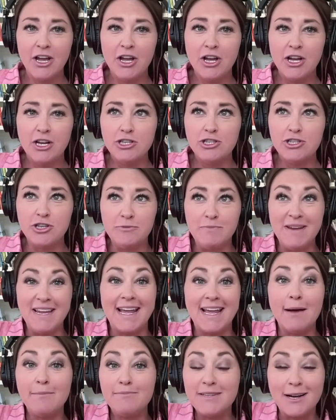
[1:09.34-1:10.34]
should be
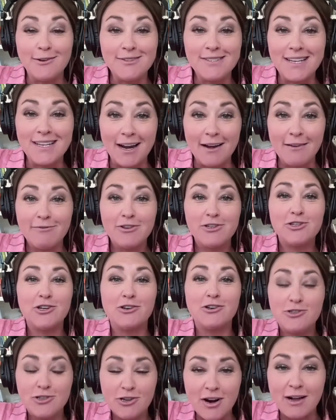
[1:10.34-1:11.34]
kept outside of the
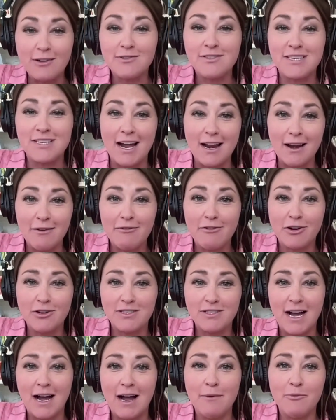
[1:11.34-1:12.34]
church or outside of our
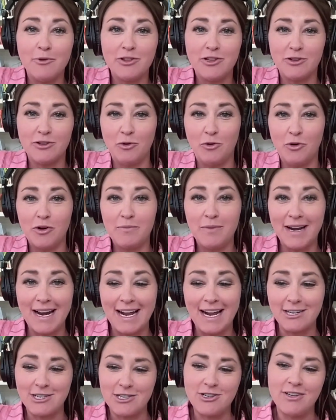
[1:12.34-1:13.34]
time with the Lord, but
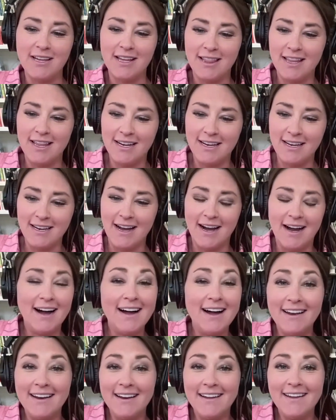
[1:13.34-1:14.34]
actually that
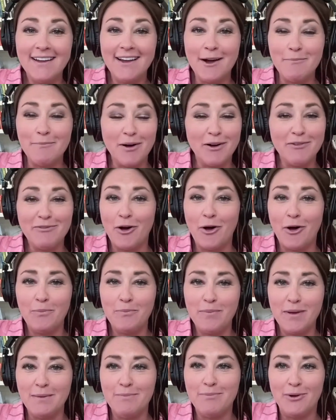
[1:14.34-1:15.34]
God, above all
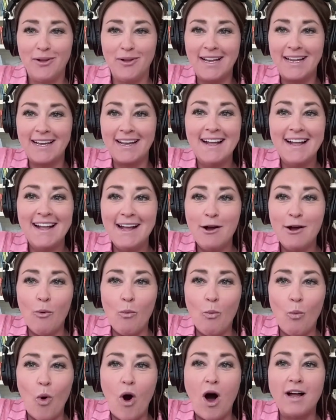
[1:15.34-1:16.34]
people,
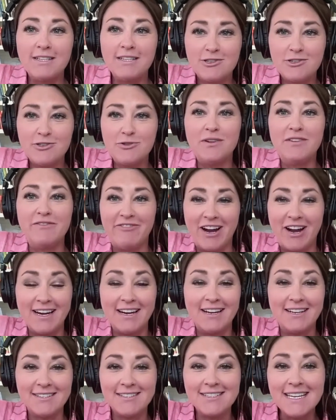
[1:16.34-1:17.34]
wants to invite
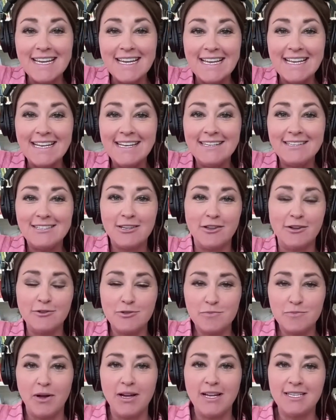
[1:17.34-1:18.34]
us into those
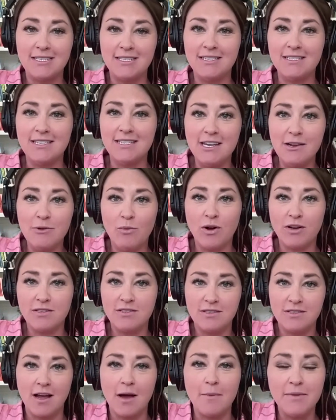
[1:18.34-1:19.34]
places. He wants
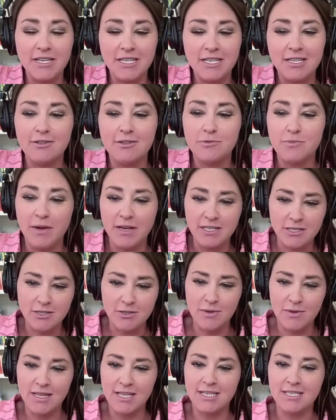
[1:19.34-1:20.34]
to come into those places
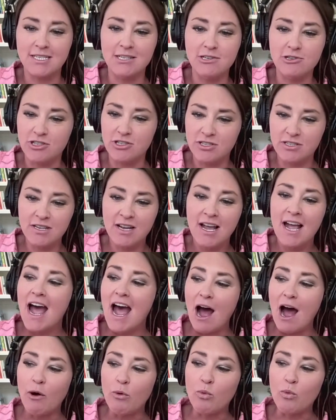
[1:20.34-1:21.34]
with us, and just
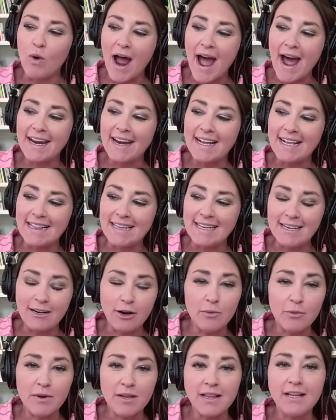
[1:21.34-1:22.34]
how radically our
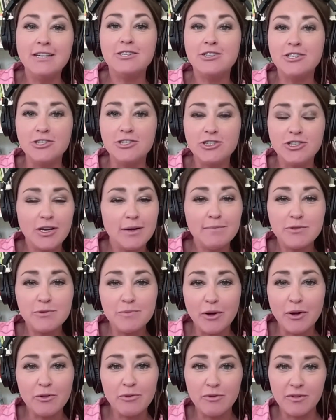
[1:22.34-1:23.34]
relationships,
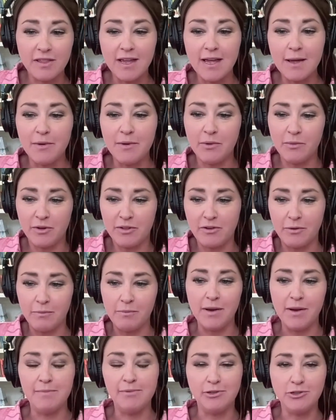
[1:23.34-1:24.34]
both with him and with our
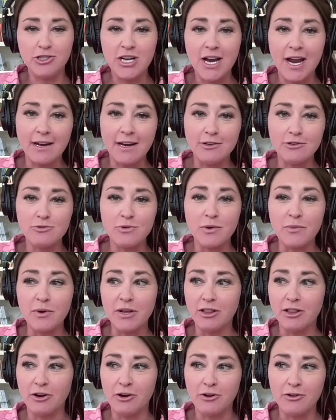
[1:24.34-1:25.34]
people, change when we
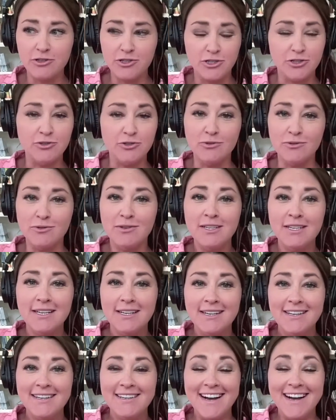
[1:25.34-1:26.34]
learn to
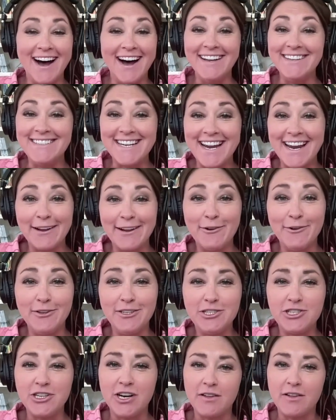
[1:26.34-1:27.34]
untangle
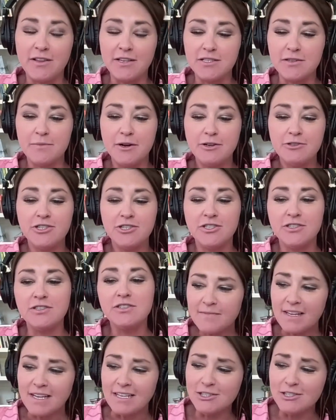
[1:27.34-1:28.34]
and share these emotions.
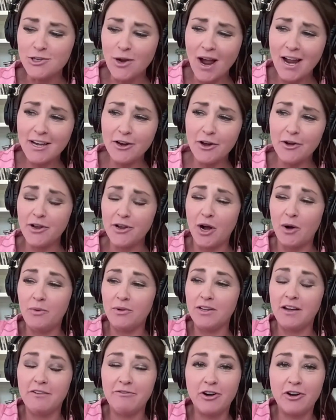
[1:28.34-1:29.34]
So I know y'all will
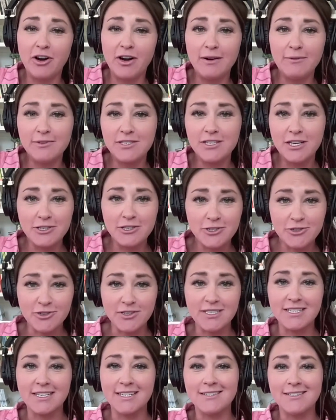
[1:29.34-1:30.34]
love her. It was such a treat
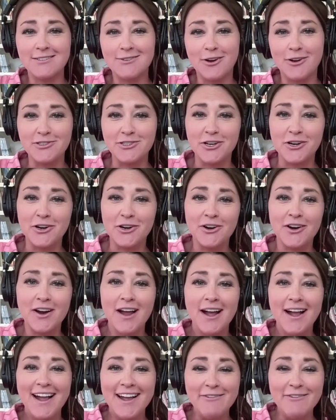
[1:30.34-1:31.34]
to get to talk to her.
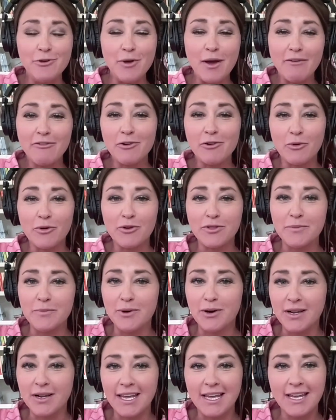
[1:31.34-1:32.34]
If you haven't ordered the
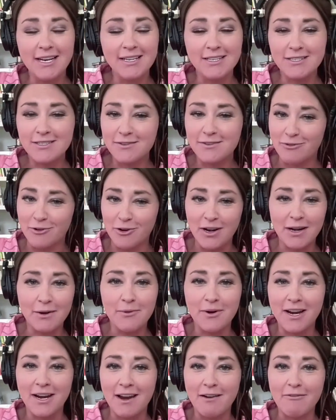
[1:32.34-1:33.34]
book, it is for
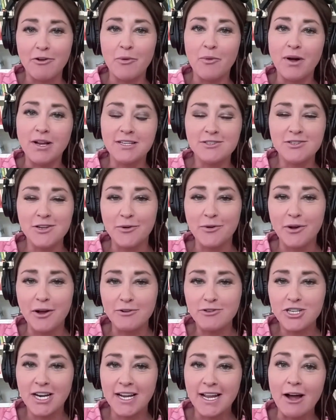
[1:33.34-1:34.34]
anyone and everyone. So go
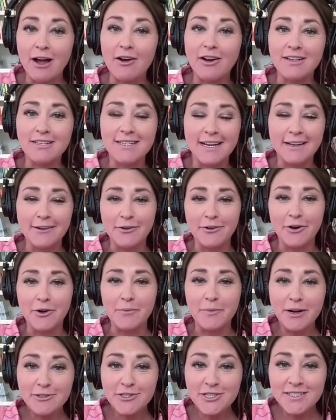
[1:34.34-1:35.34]
check out Untangle Your
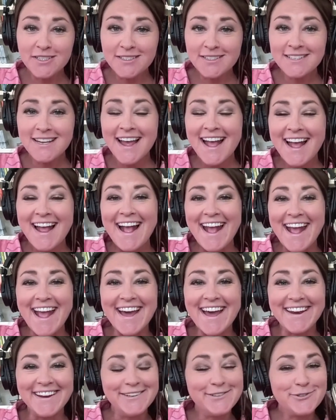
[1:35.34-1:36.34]
Emotions
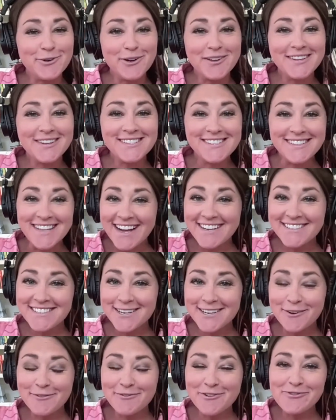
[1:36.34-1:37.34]
and enjoy this last
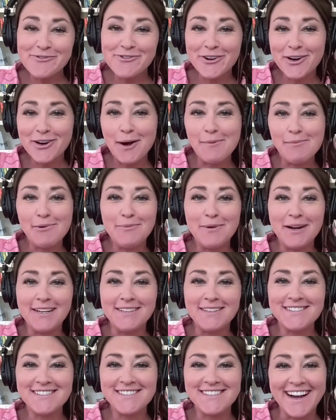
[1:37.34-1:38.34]
interview for a couple
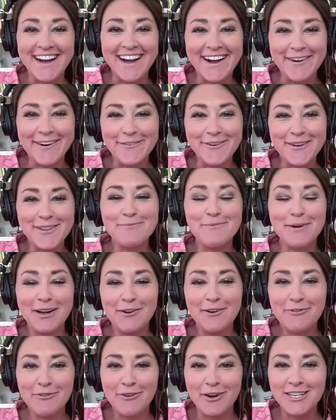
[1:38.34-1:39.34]
months with my
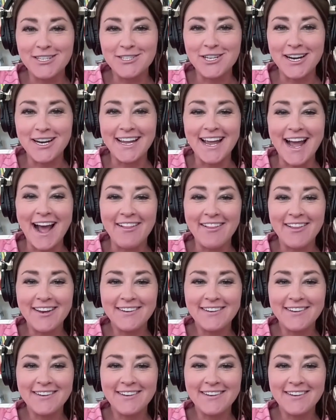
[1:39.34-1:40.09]
new friend, Jennie Allen.